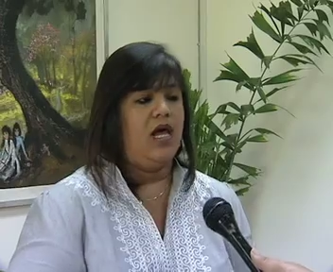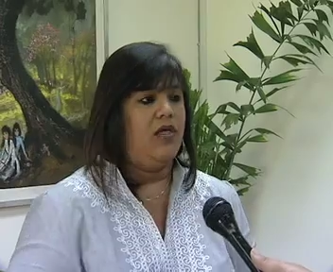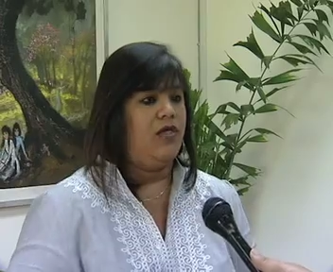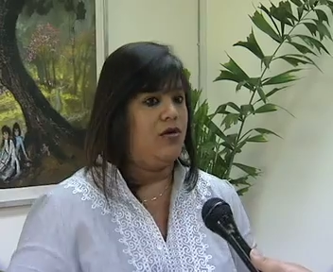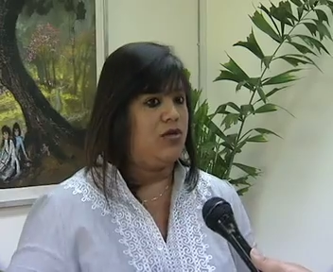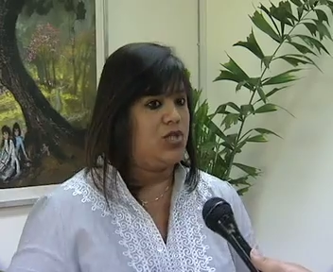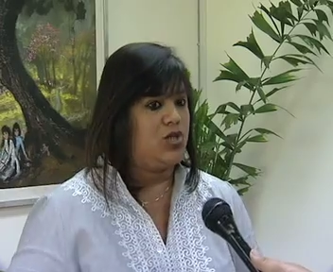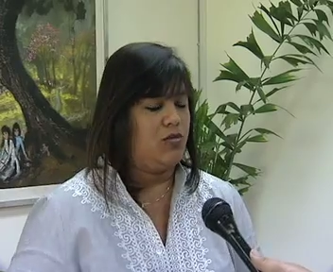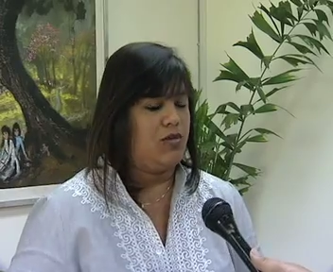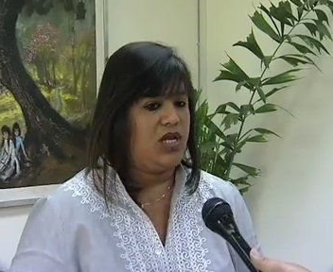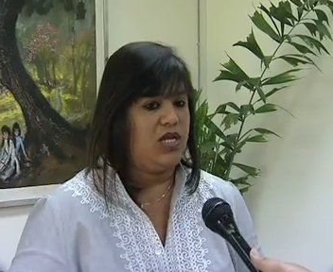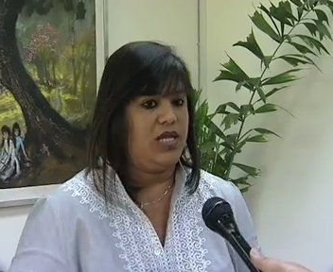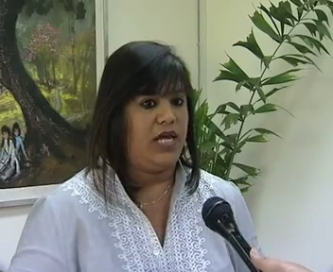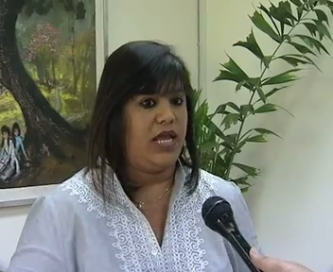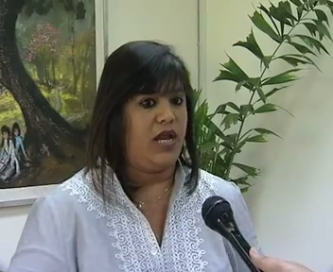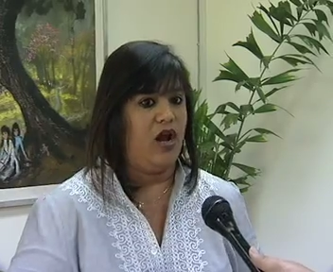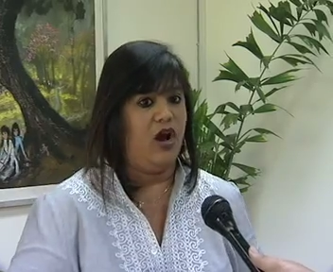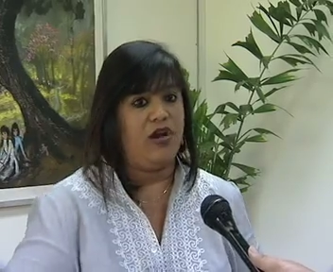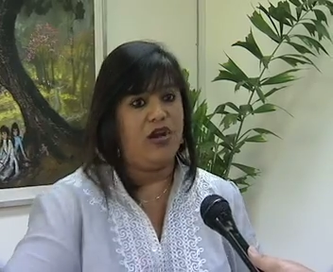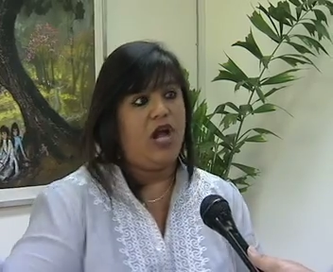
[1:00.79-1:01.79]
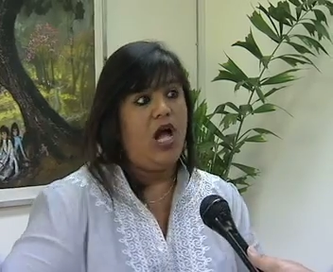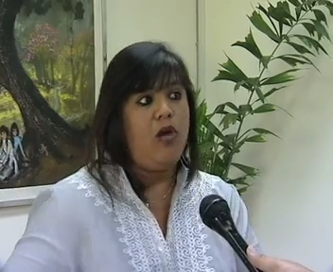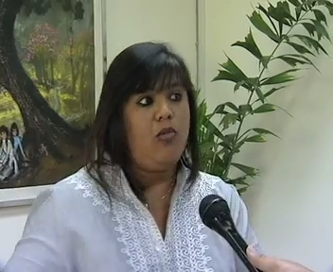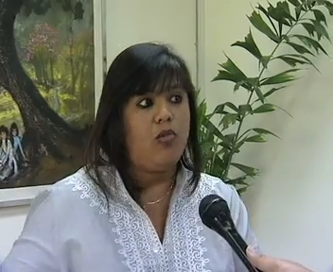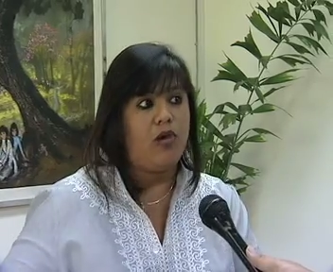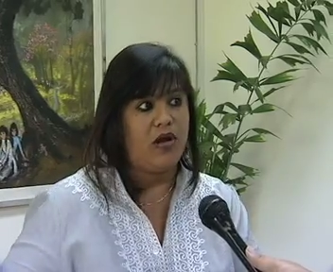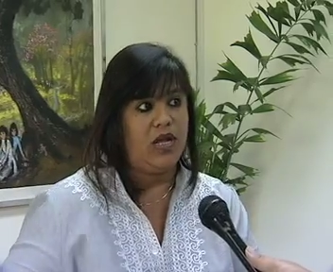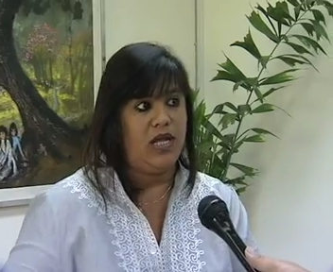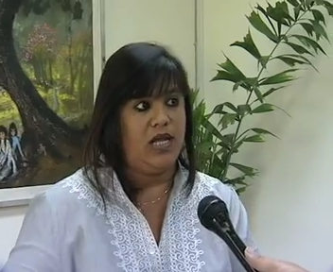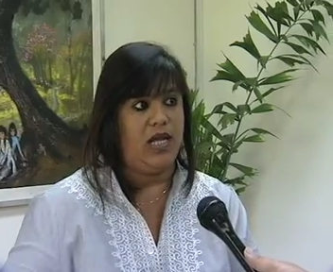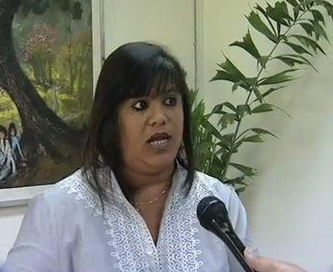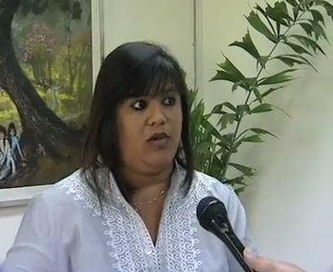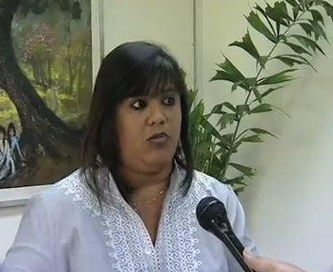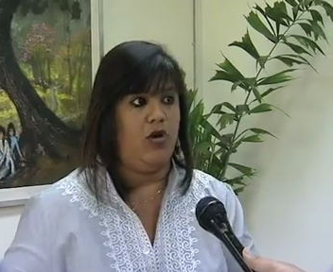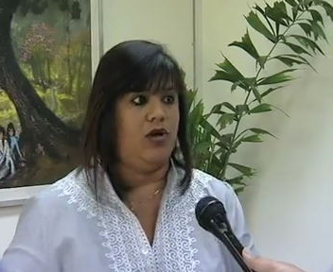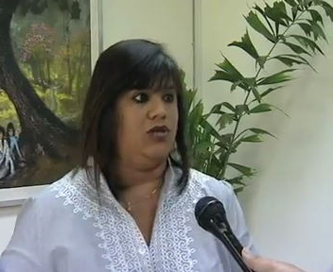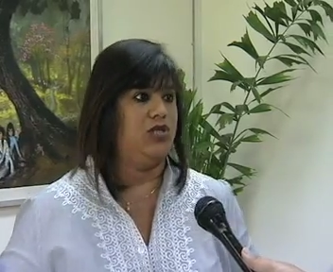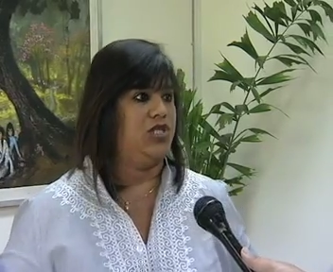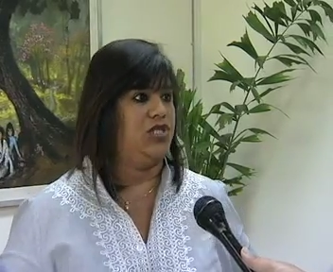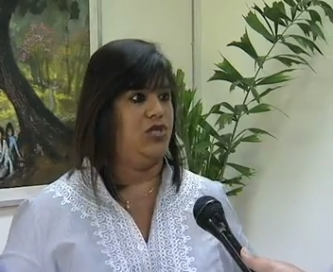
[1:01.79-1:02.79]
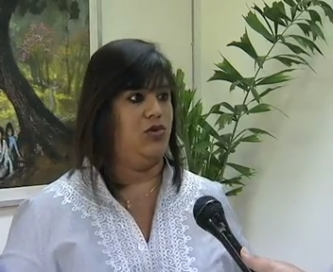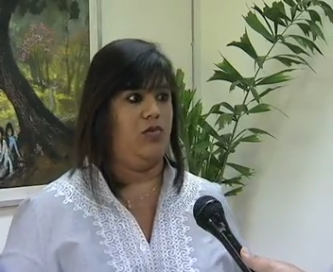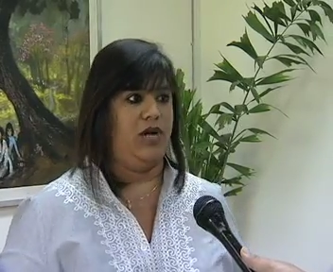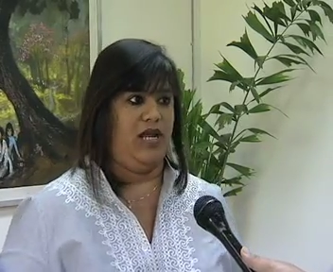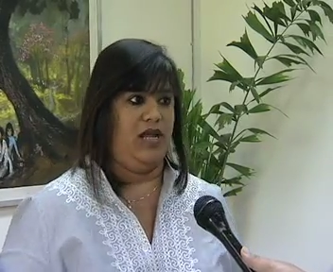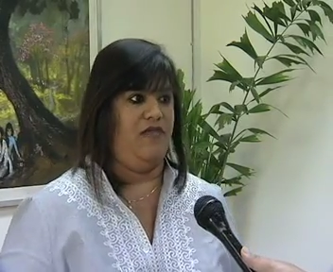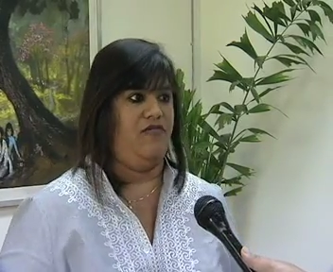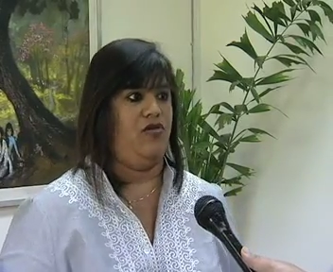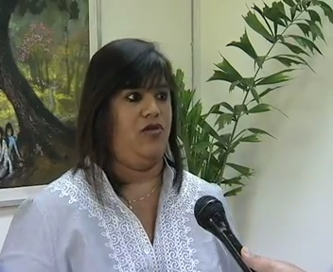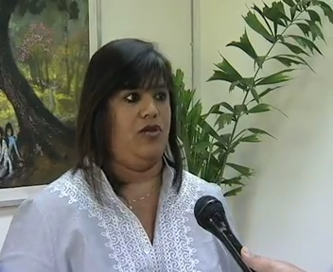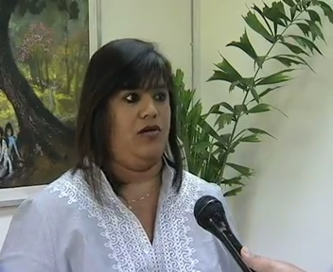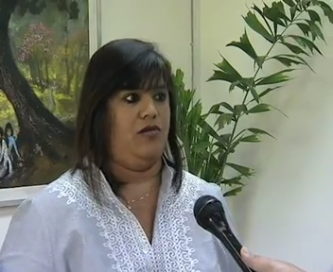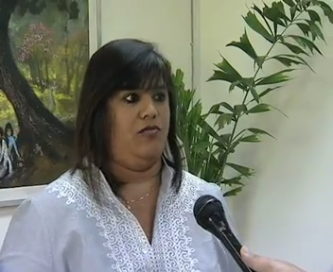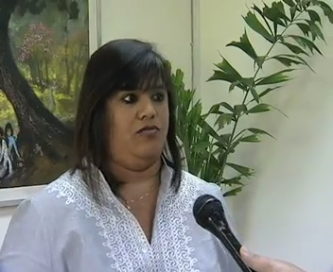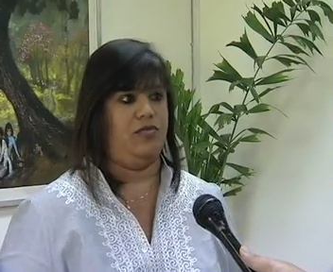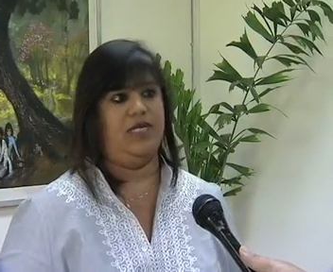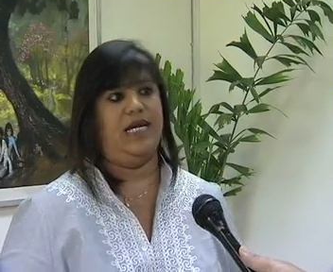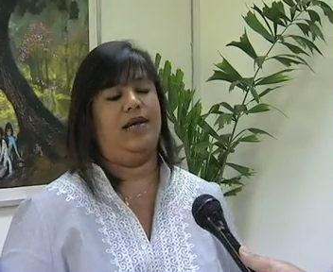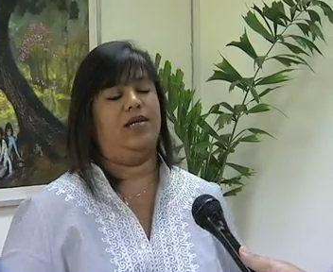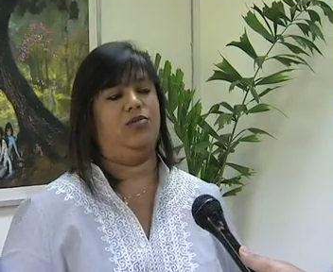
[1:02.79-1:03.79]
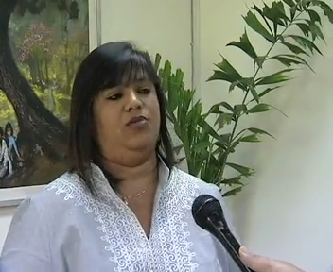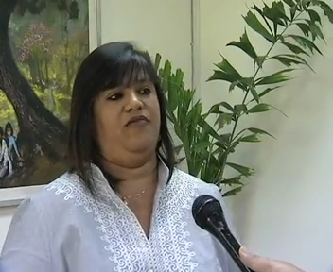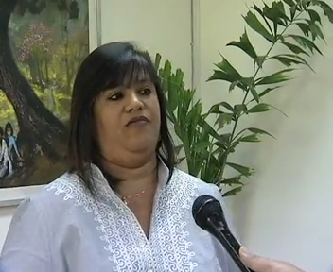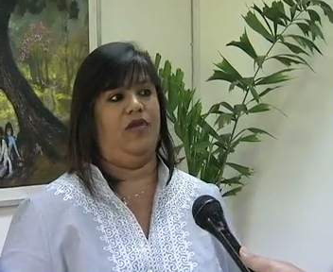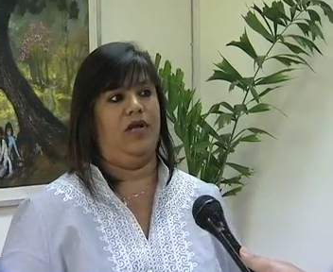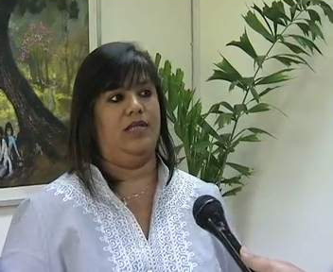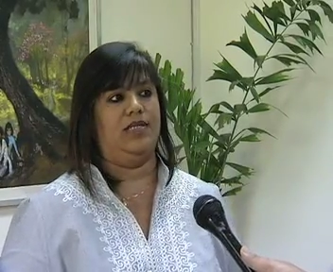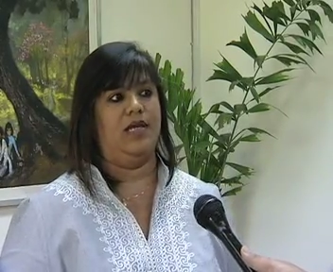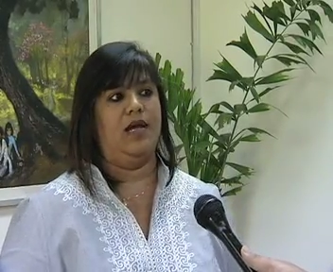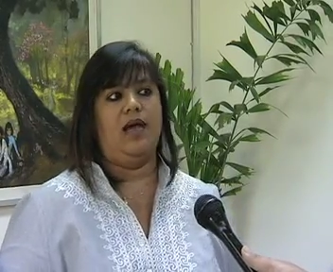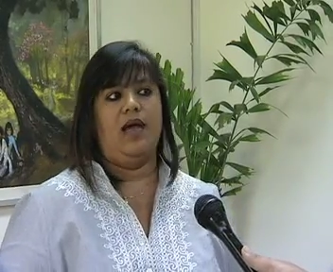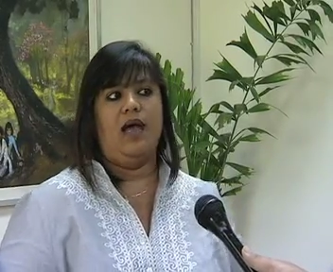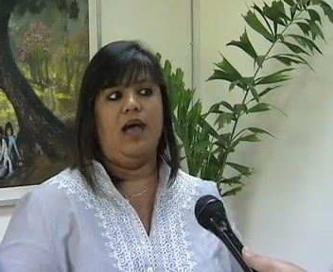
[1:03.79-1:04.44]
There's so many that are not working anymore and still waiting for their tax refunds.